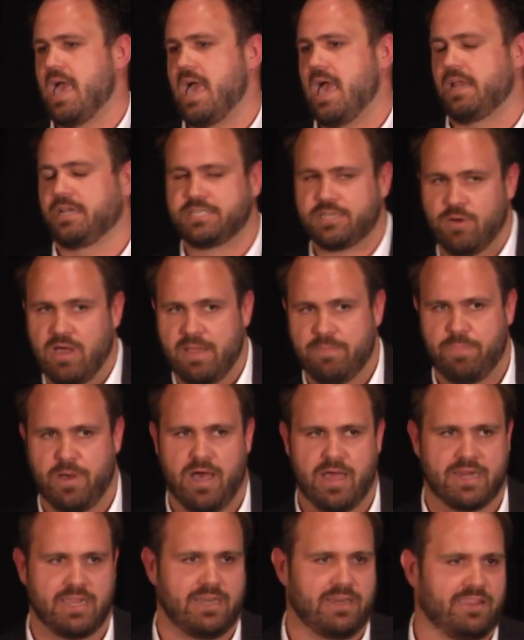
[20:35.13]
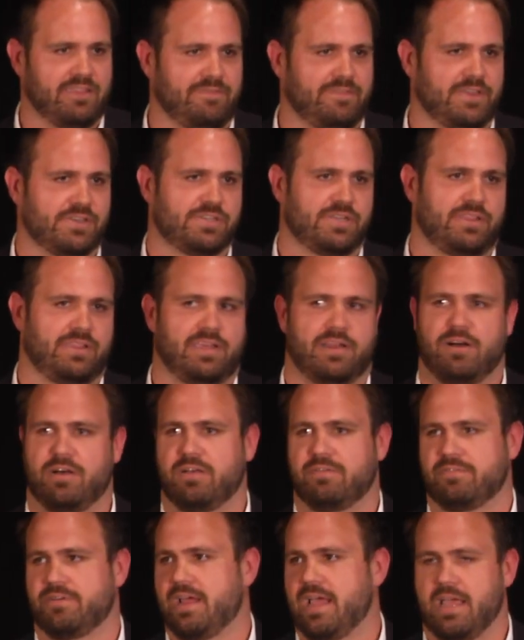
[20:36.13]
And so I bought into the vision that
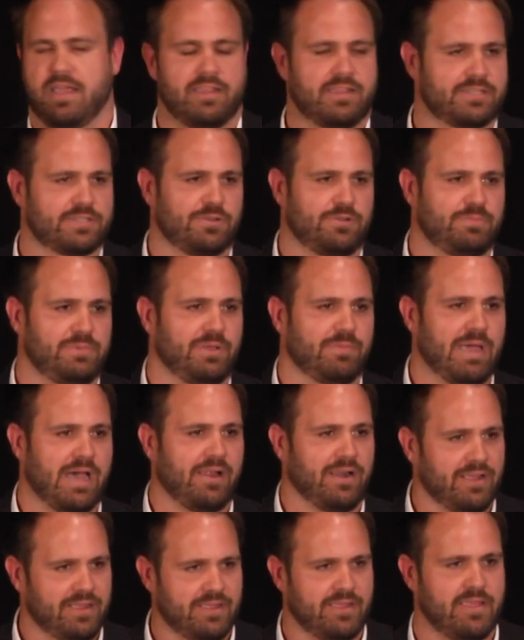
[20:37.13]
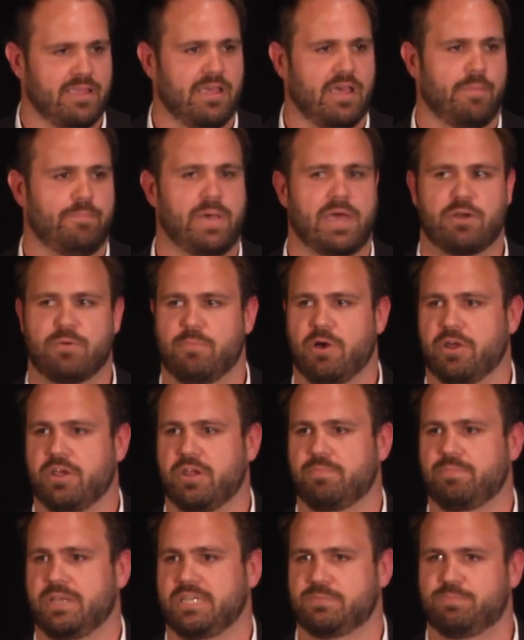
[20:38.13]
Oliver had sold me about a better
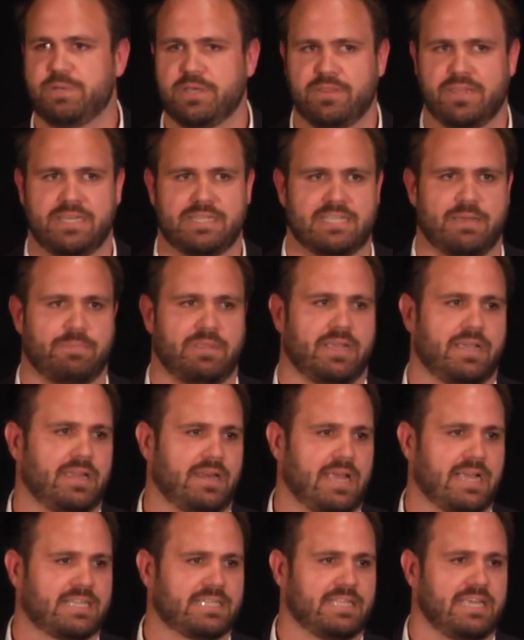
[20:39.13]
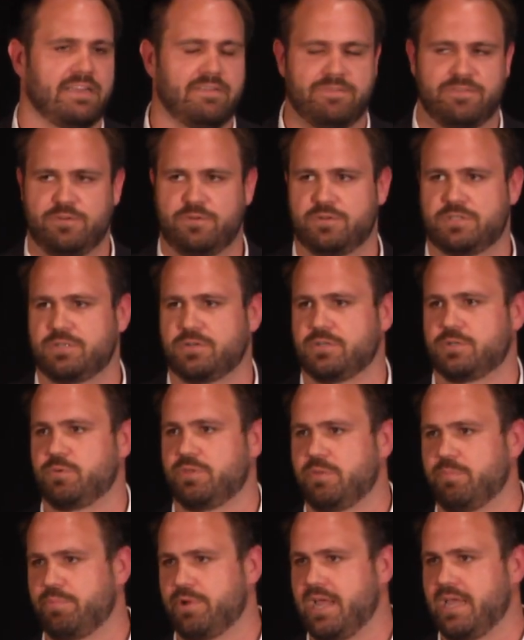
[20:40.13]
marketplace, building something that connects influencers
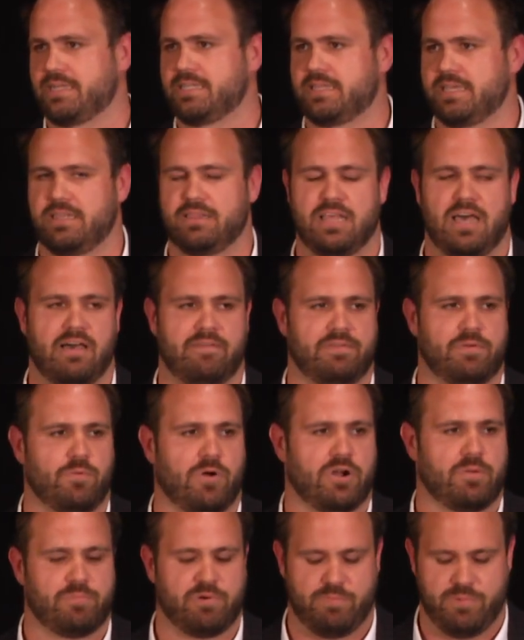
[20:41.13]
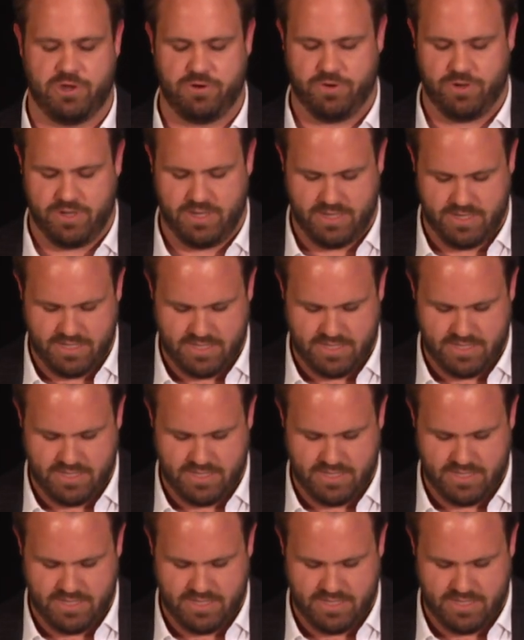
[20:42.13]
with the brands that they love and want to promote.